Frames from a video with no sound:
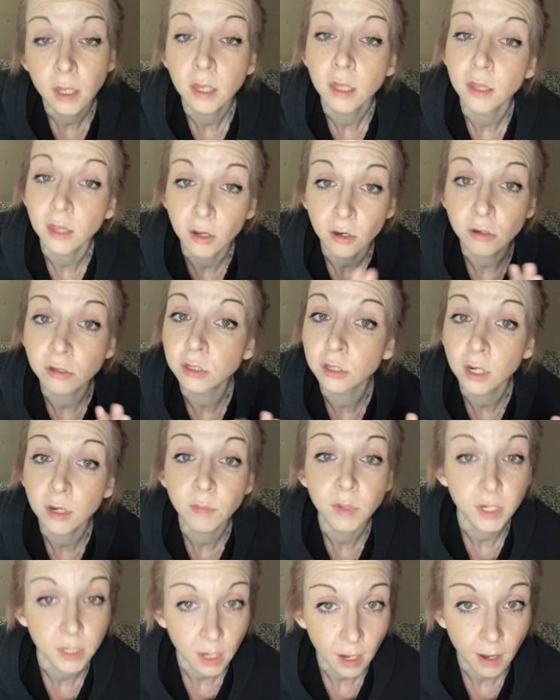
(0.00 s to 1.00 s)
There's gonna
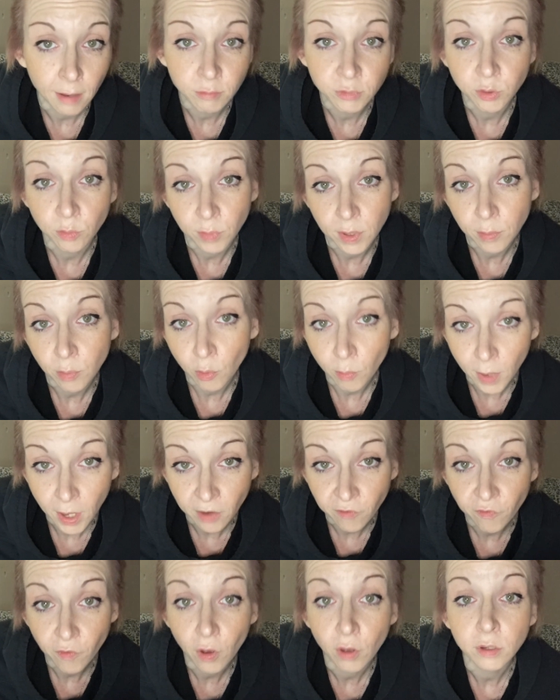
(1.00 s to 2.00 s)
be times when people make
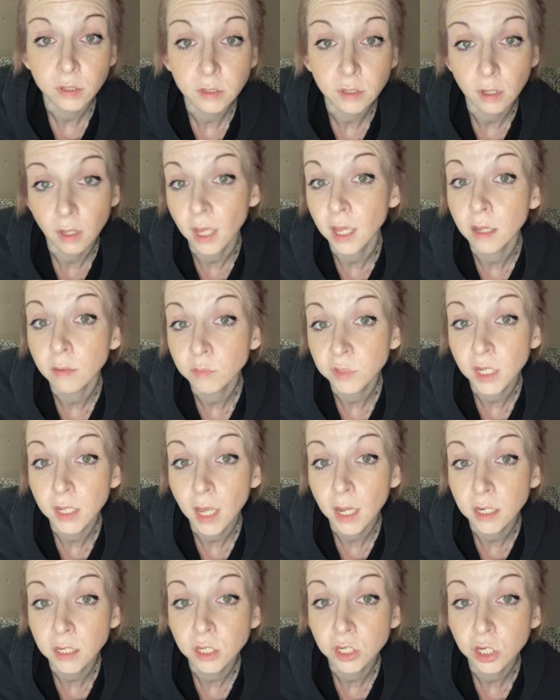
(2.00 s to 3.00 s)
false claims
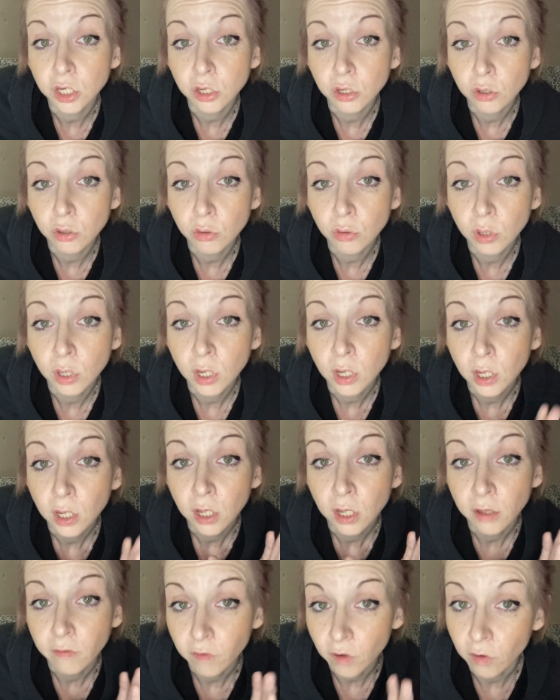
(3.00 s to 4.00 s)
against you
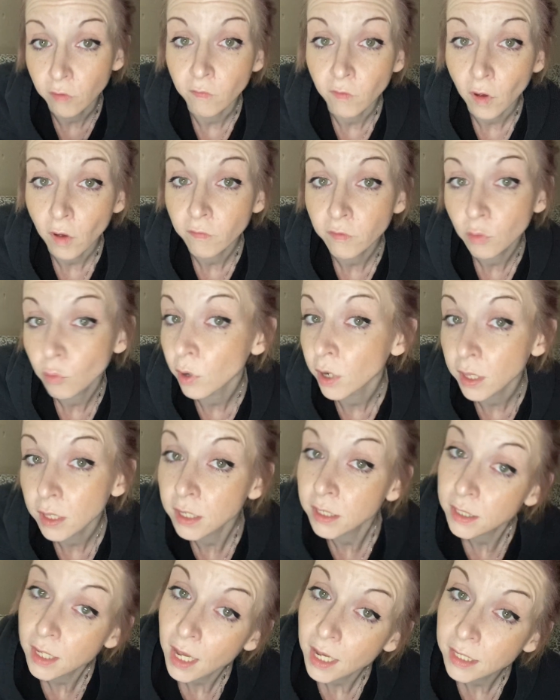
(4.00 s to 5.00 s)
if you're involved in one of
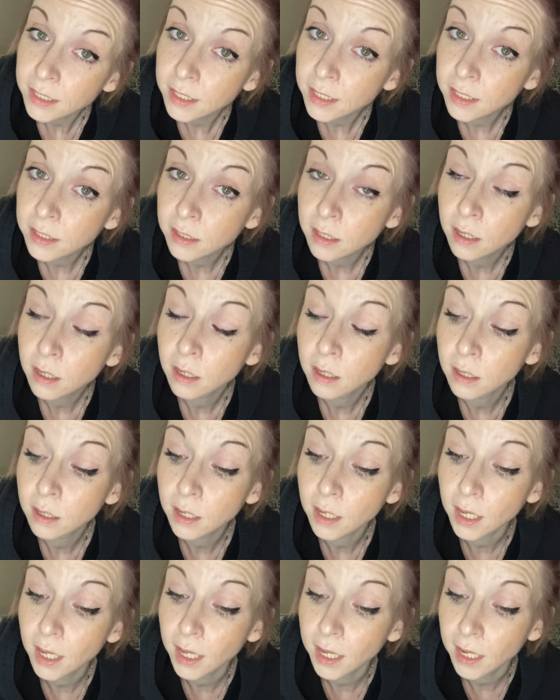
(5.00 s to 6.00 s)
these cases,
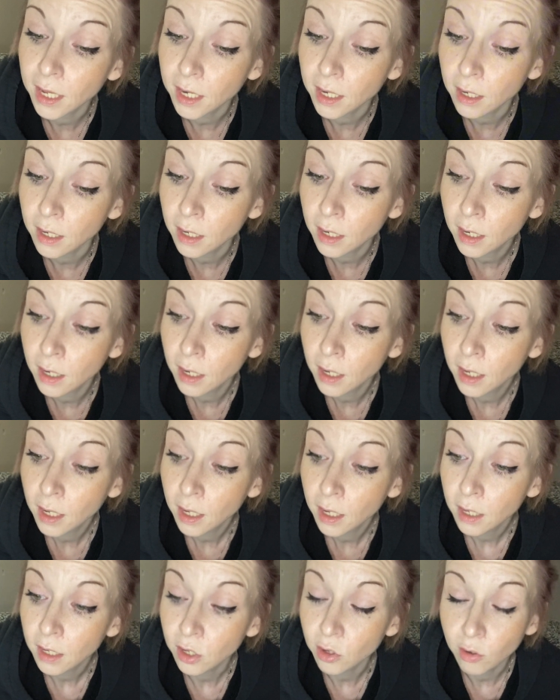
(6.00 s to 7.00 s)
and
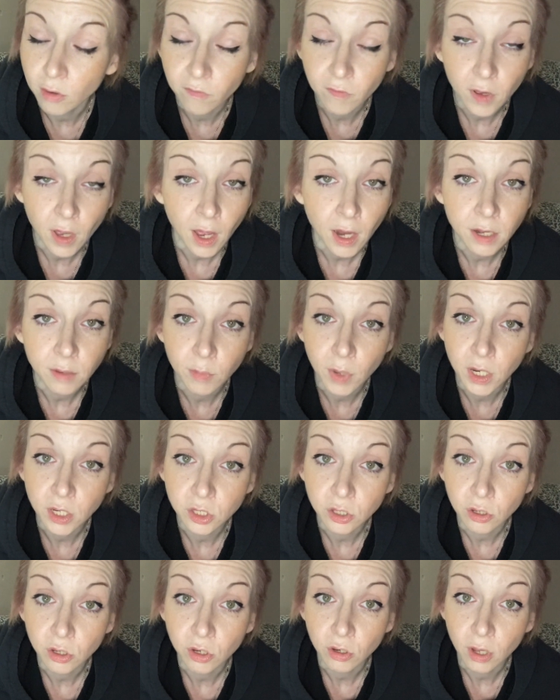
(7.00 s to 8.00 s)
you have got to make
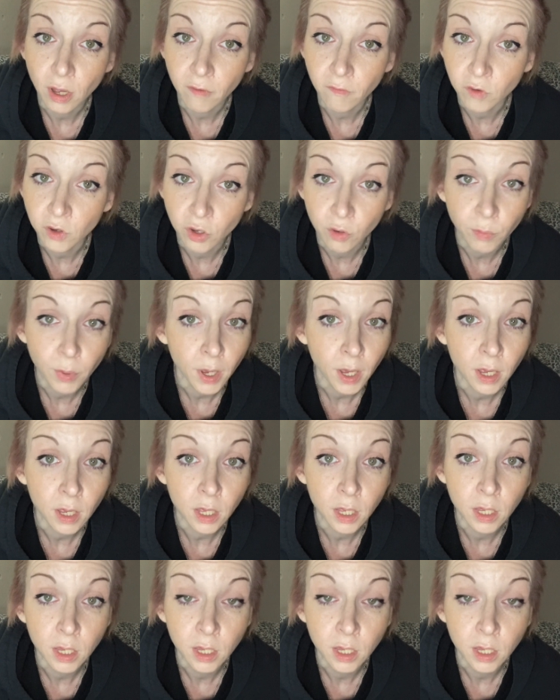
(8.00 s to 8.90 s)
sure you cover your butt.